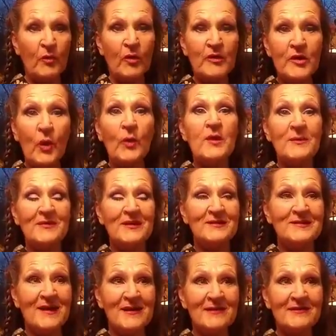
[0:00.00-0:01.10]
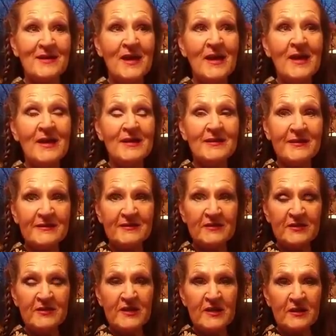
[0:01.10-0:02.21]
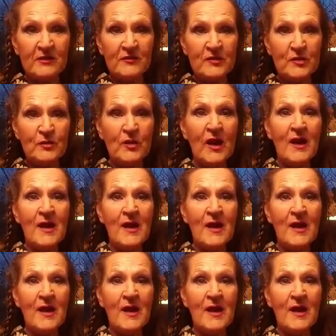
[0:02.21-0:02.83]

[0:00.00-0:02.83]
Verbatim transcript: or know anyone that does, listen to the interview